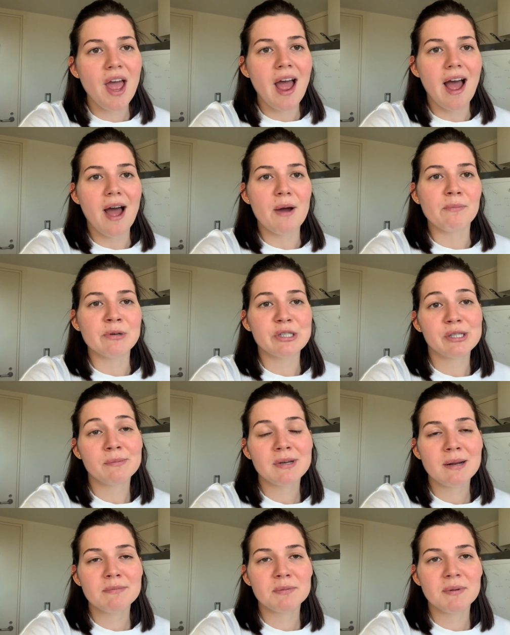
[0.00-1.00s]
um, which
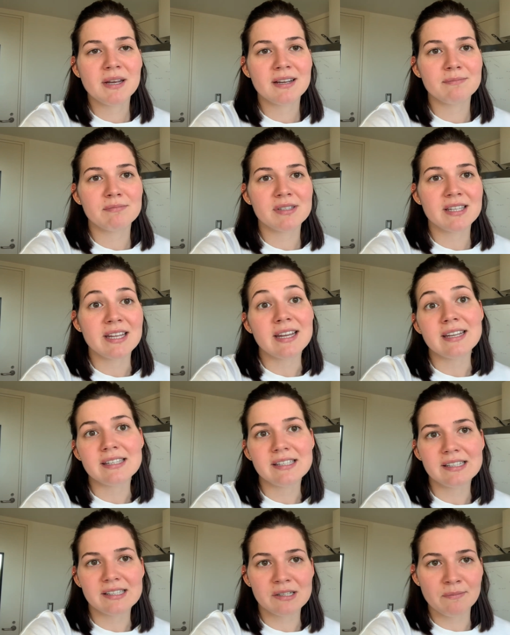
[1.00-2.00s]
sometimes becomes the
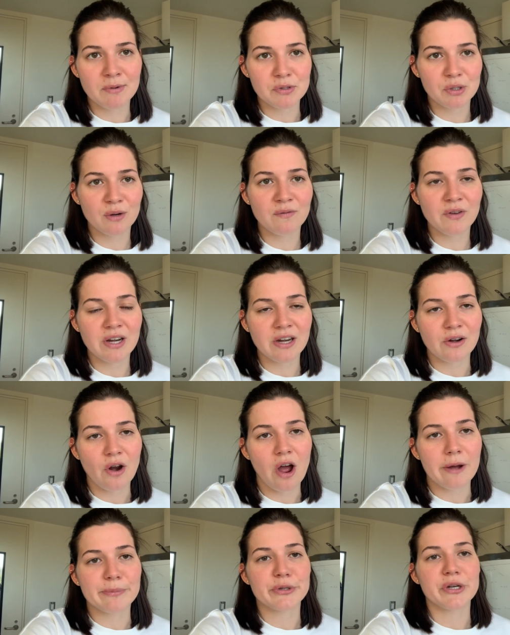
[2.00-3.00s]
easiest and most convenient
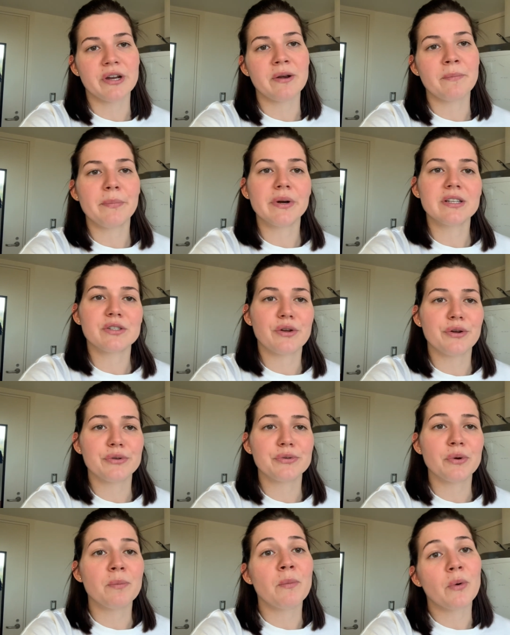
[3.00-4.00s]
option, but is
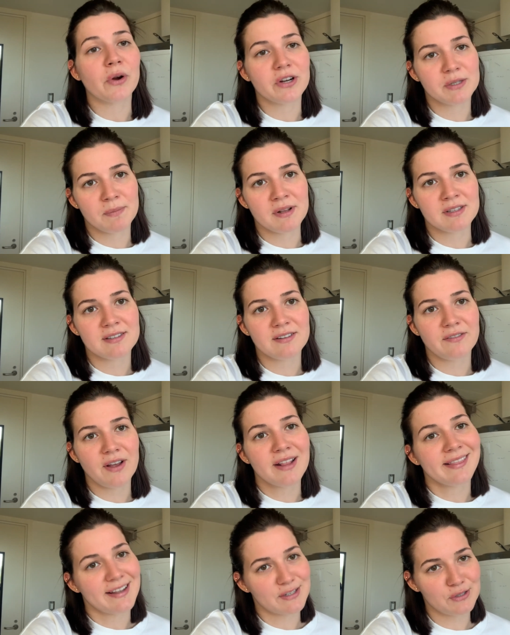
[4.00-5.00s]
also more expensive
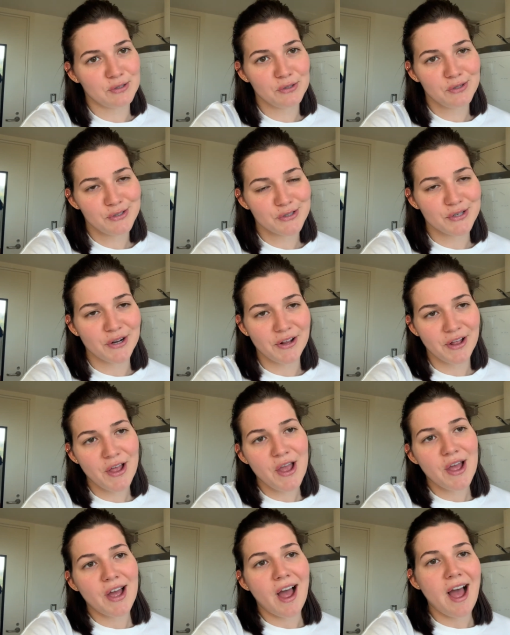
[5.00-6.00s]
and less nutritional.
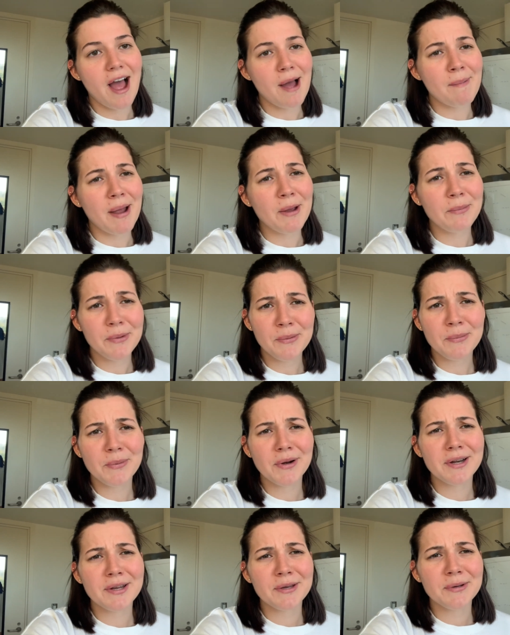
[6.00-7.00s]
Um, I will
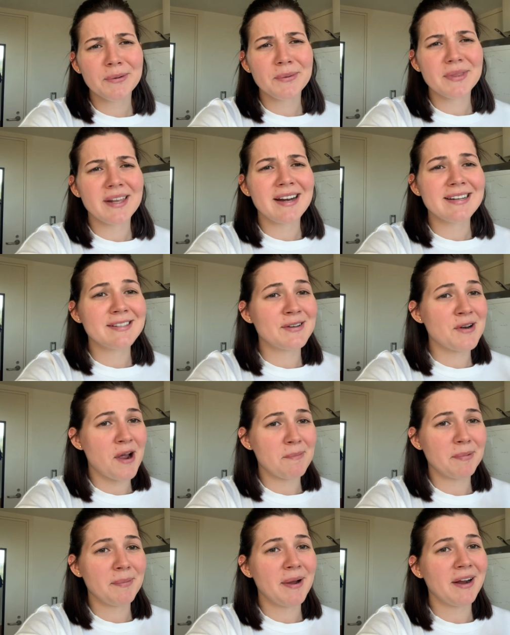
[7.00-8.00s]
warn you that I did
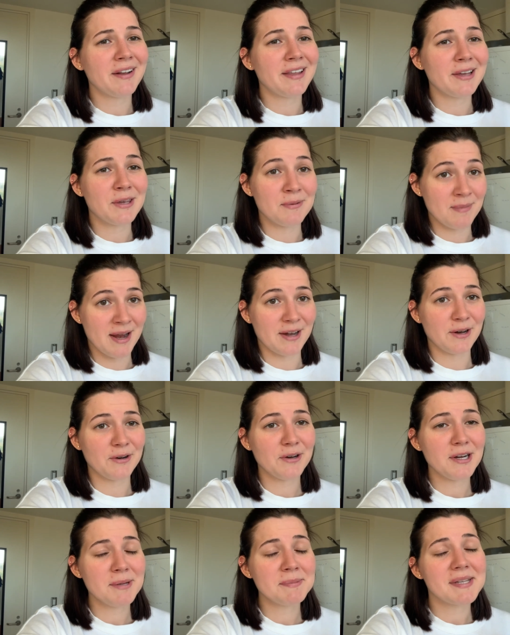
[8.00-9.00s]
not prepare like you might in
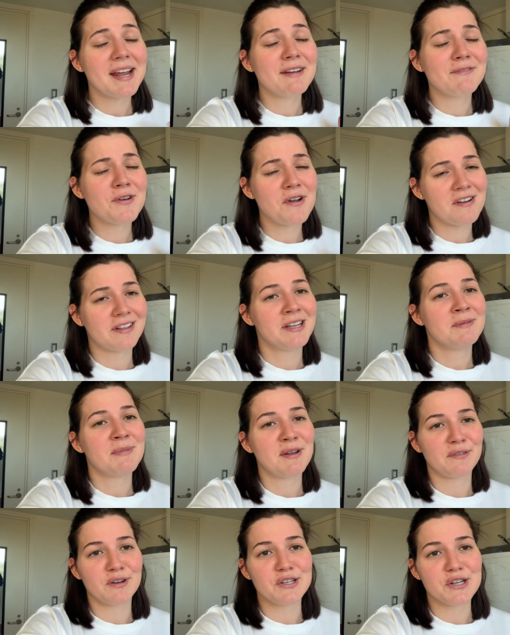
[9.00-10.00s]
cribs. I have not cleaned
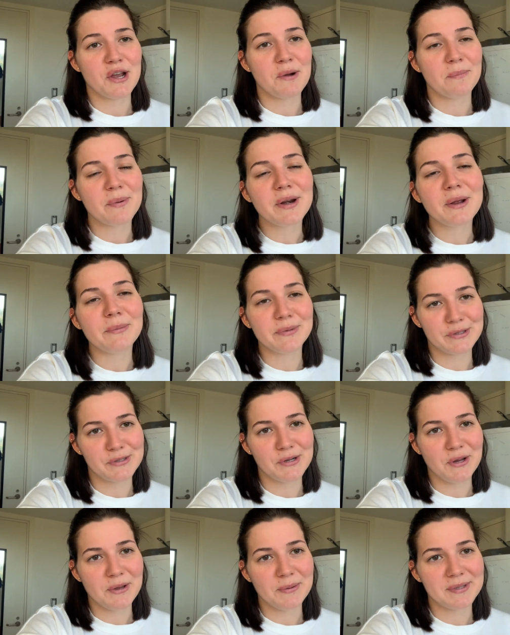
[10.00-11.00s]
my fridge out, but I will
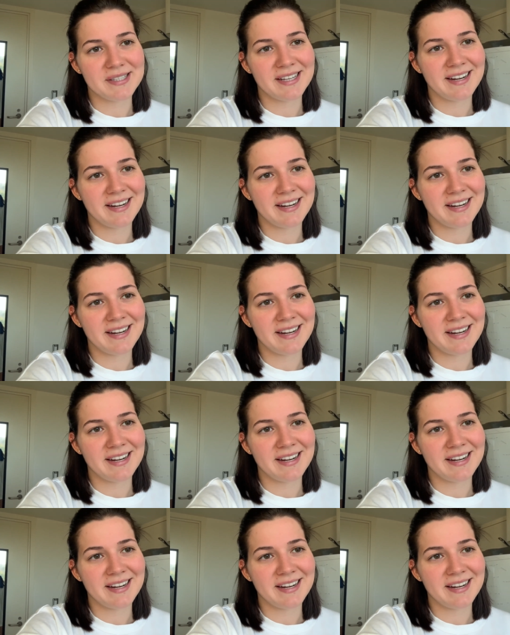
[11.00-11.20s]
show you what's in